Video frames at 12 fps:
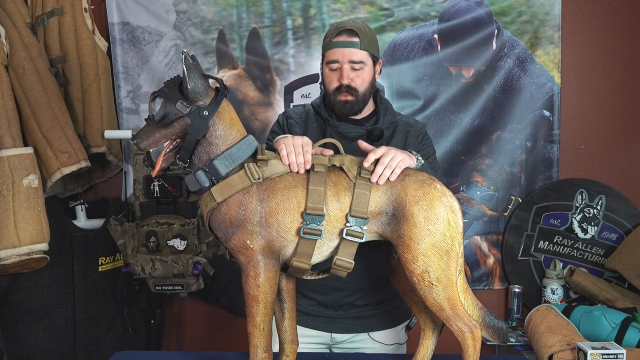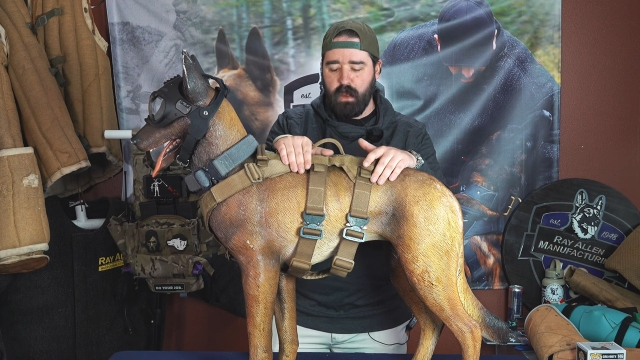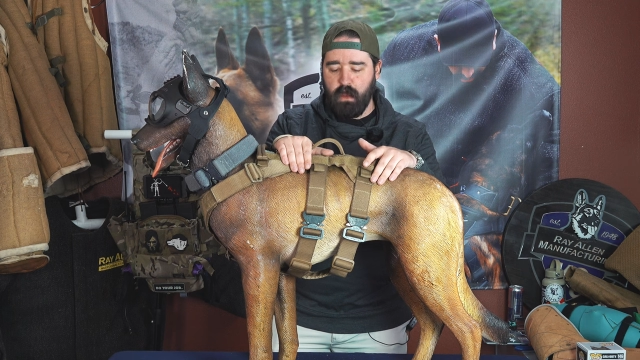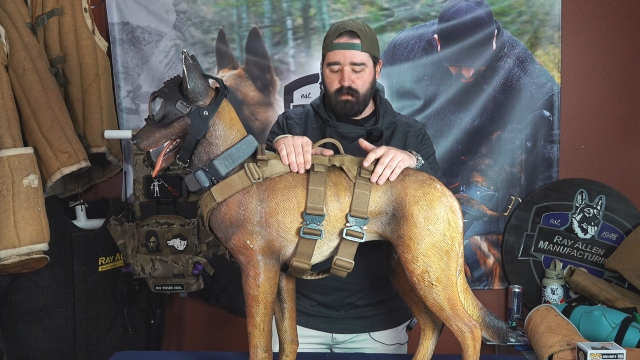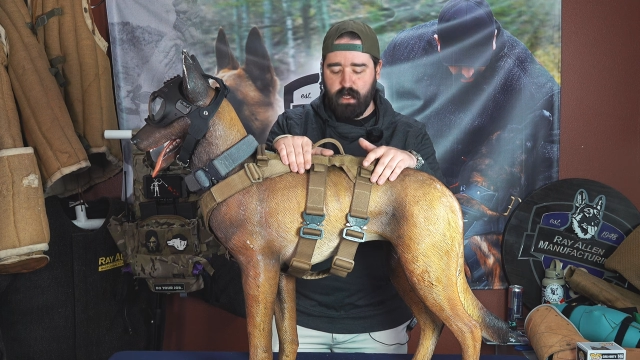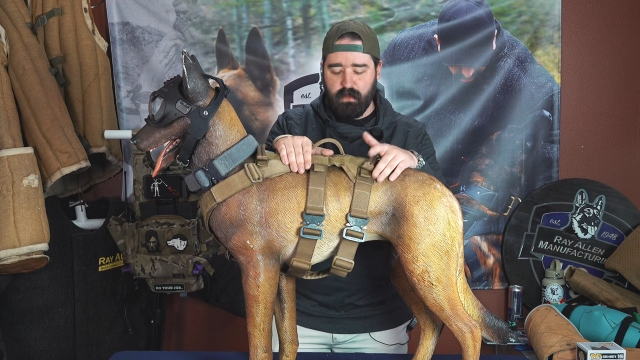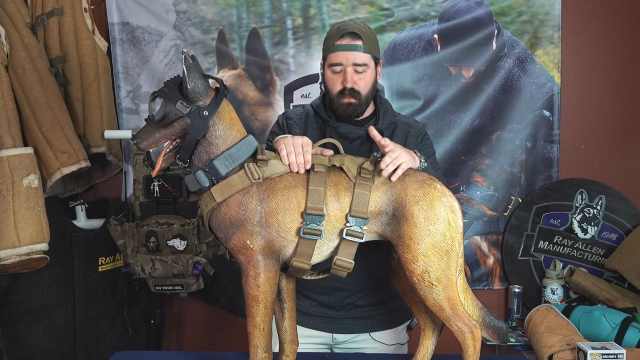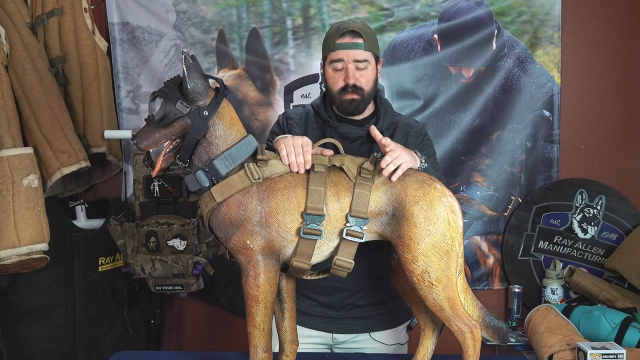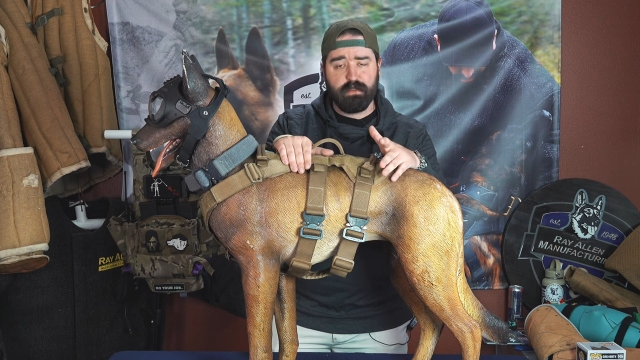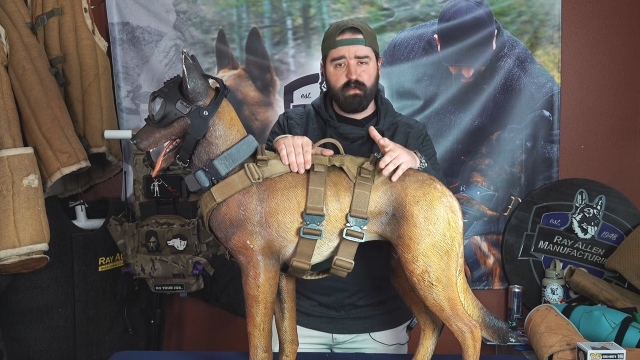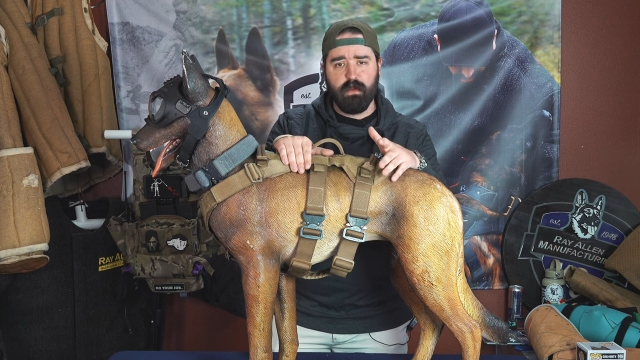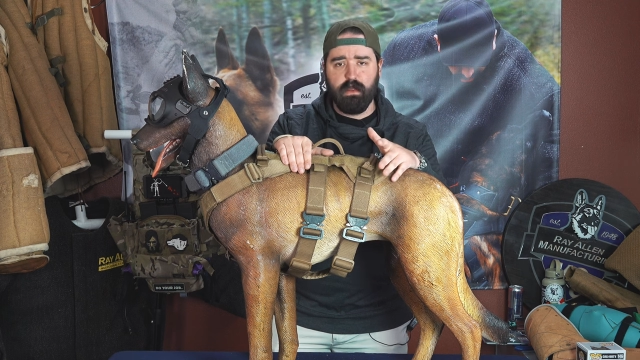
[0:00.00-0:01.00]
Um, and
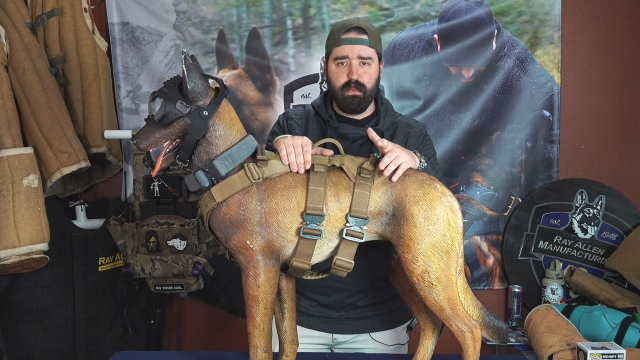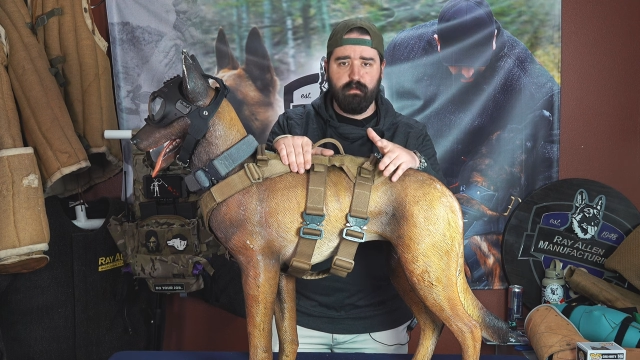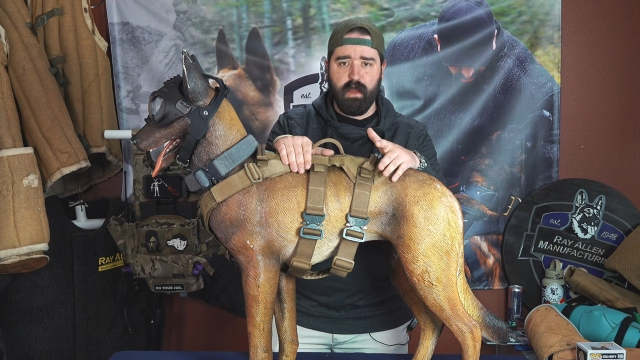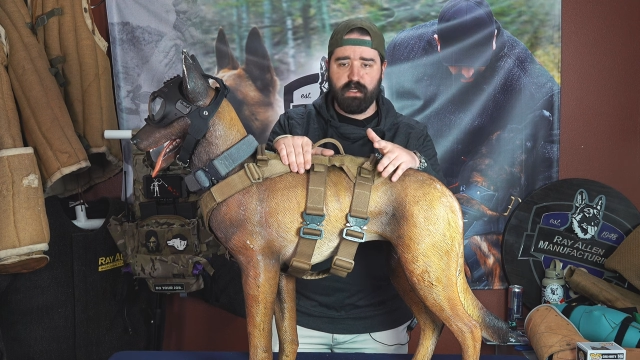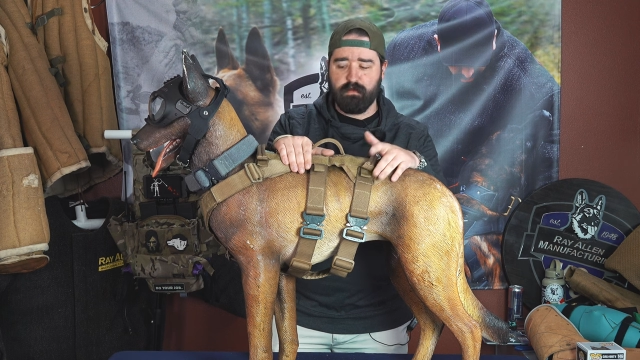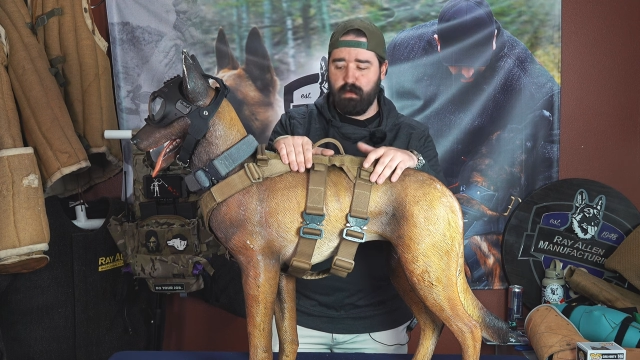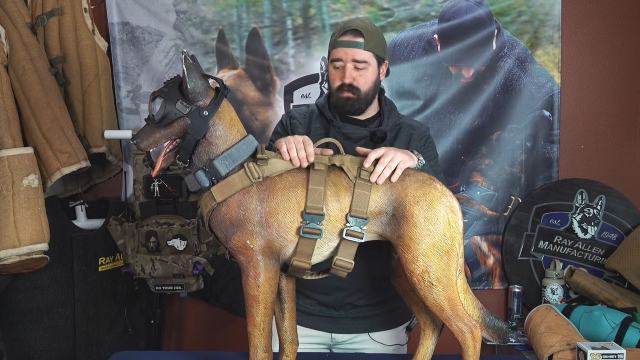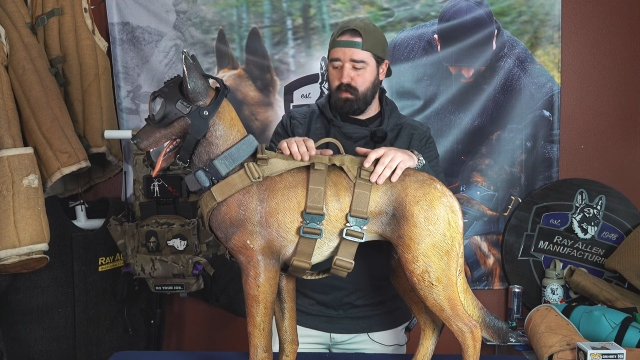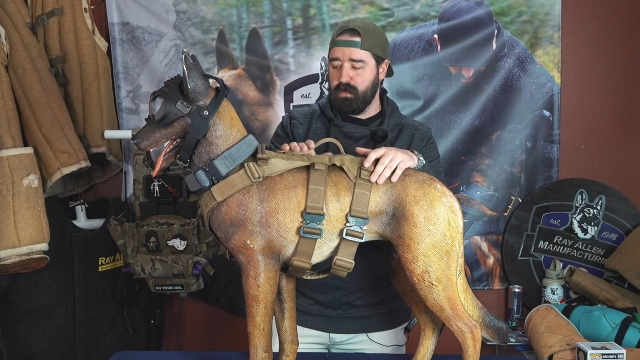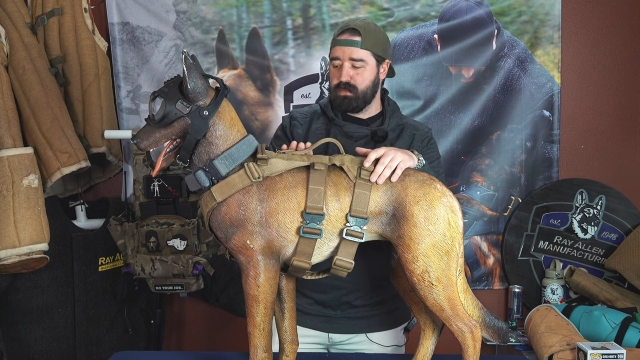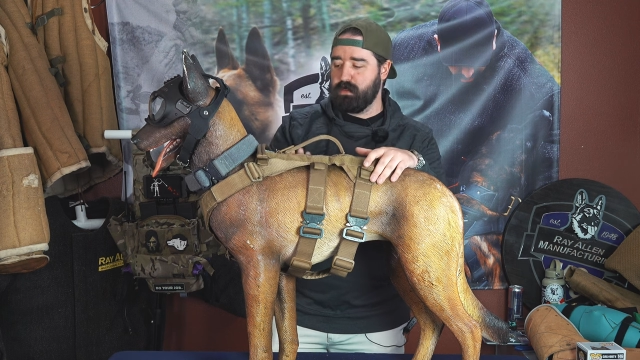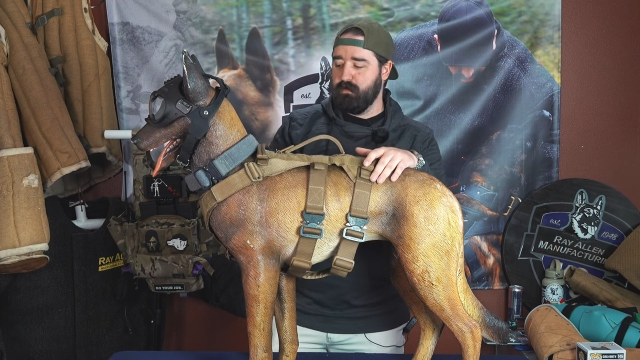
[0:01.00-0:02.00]
those are really the measurement points.